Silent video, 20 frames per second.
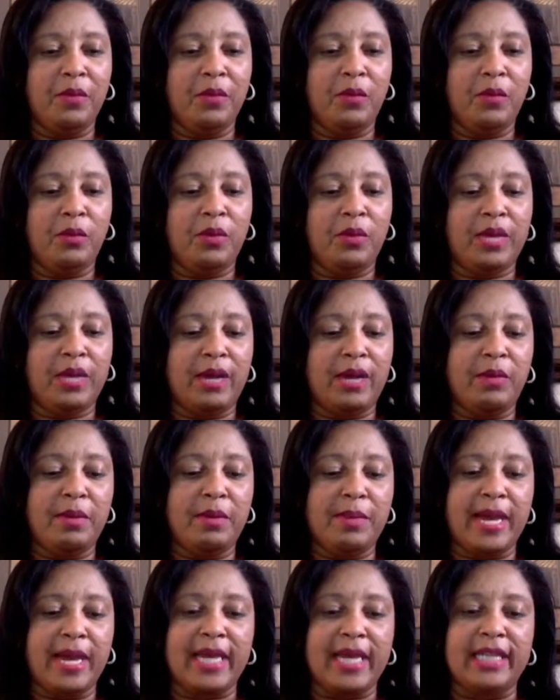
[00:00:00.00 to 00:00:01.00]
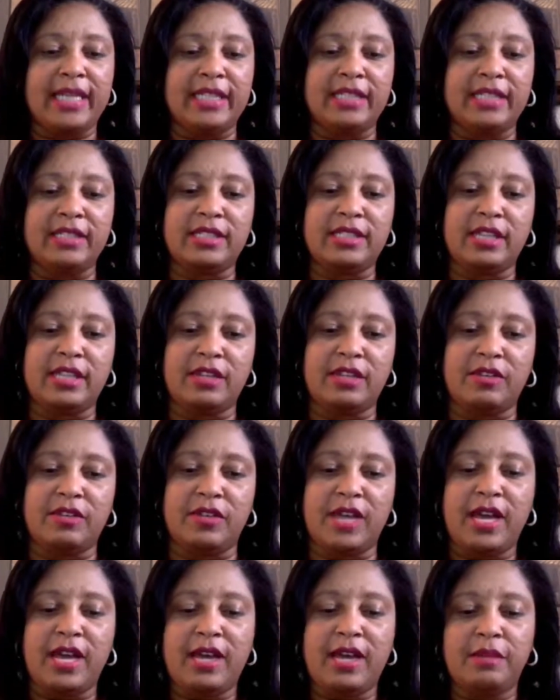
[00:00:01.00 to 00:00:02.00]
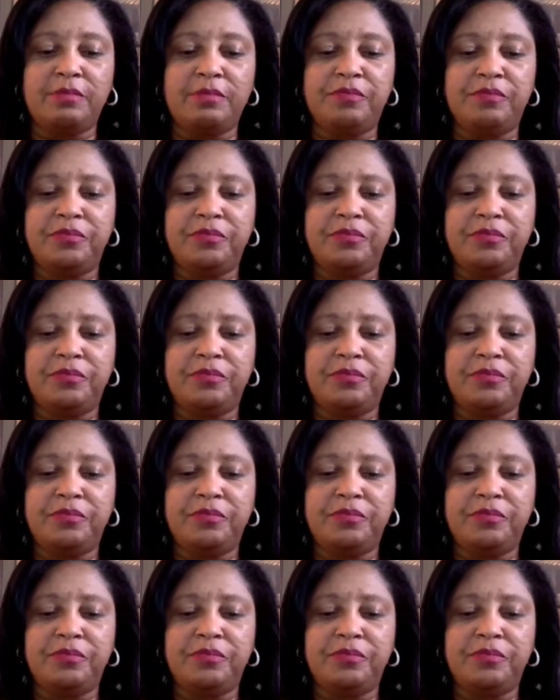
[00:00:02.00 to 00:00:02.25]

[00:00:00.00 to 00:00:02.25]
when I went back and did a study on that,